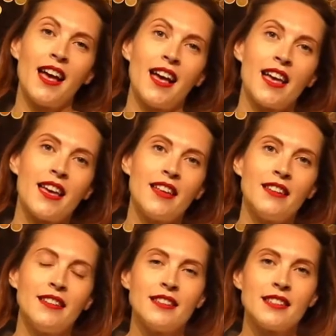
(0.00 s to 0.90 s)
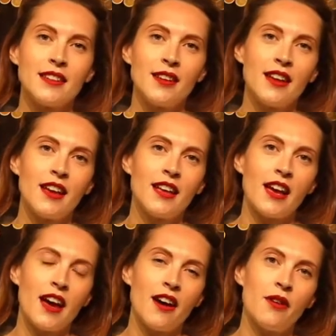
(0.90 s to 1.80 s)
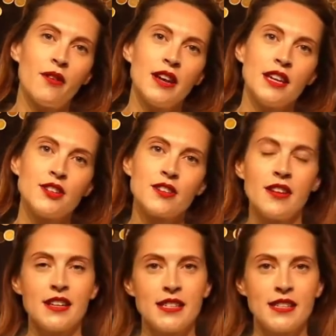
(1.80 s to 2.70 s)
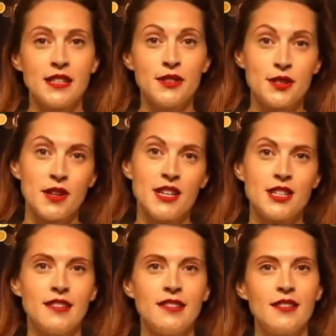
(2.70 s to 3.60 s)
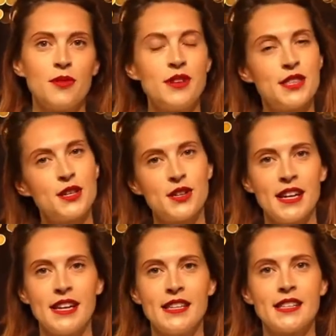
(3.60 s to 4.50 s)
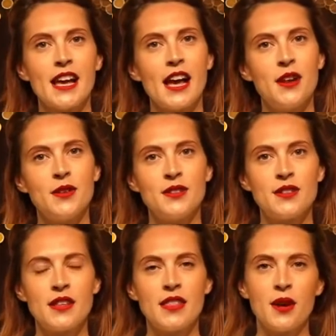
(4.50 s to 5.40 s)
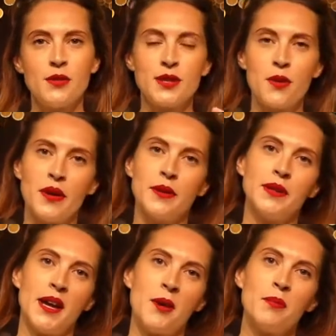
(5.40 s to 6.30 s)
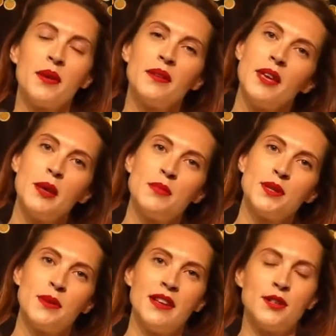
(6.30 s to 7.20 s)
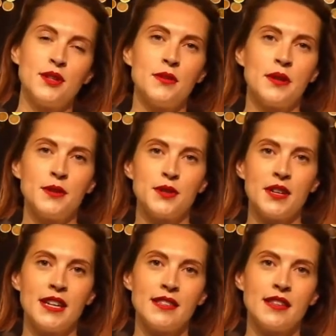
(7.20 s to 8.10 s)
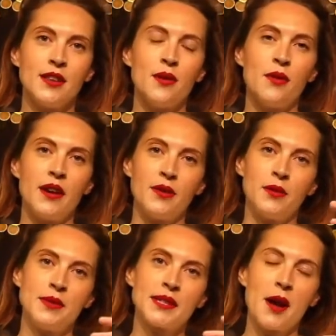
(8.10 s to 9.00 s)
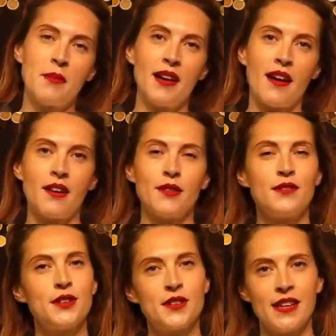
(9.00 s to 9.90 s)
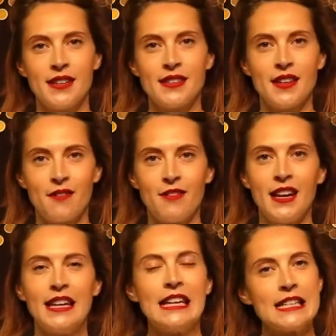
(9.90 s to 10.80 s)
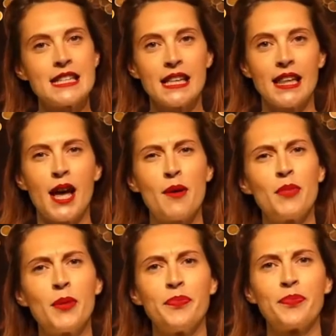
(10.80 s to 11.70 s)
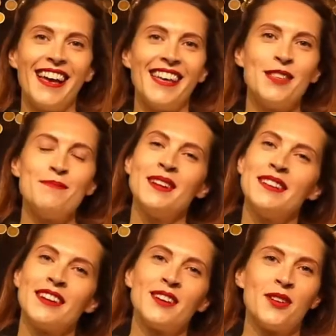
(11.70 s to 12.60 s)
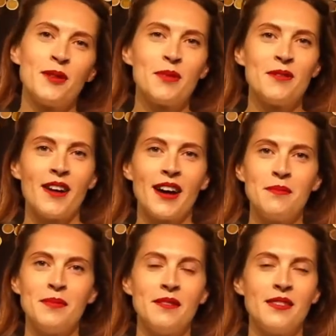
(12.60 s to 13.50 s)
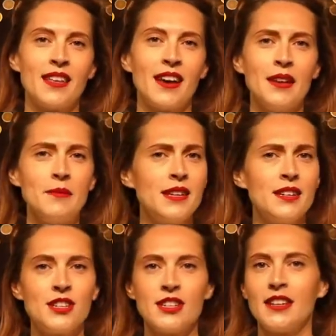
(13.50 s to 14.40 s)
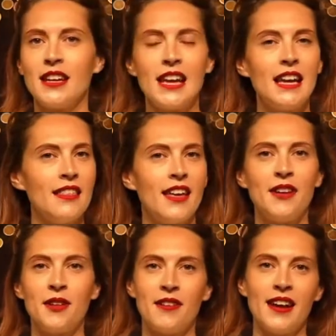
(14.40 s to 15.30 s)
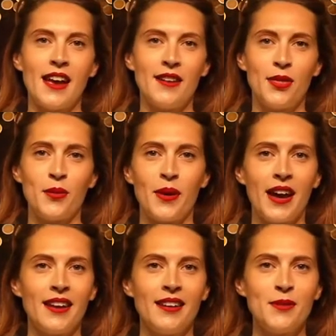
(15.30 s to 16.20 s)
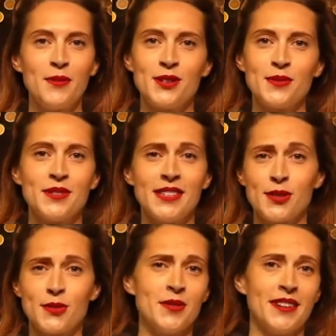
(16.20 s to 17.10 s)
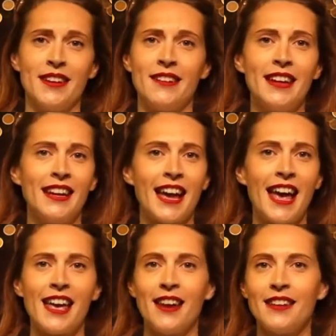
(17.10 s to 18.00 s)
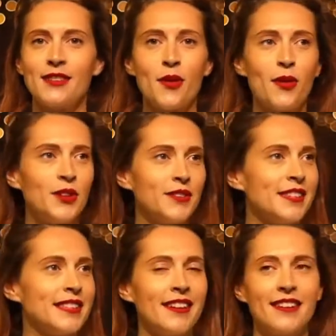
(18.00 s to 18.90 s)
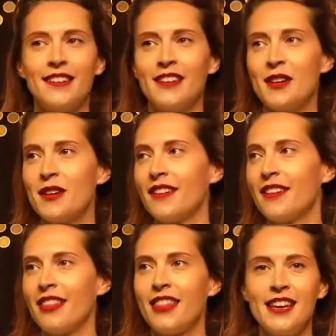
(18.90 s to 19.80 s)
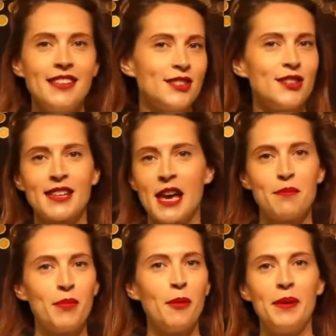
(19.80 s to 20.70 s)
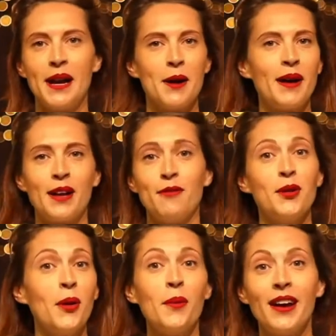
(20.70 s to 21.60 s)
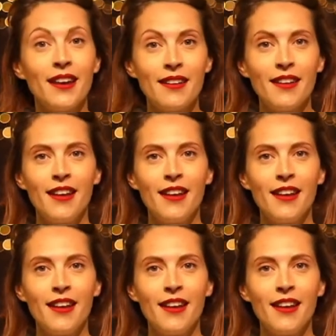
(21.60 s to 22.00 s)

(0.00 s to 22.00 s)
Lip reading: and how he showed us this illustration with the trees, and there was an oil lamp in between the two oil trees, and the oil was coming out of the trees and then feeding into the lamp. And the minute that God provided me with that image, he then created the way, which was extraordinary. And all of a sudden, things just kept popping up out of nowhere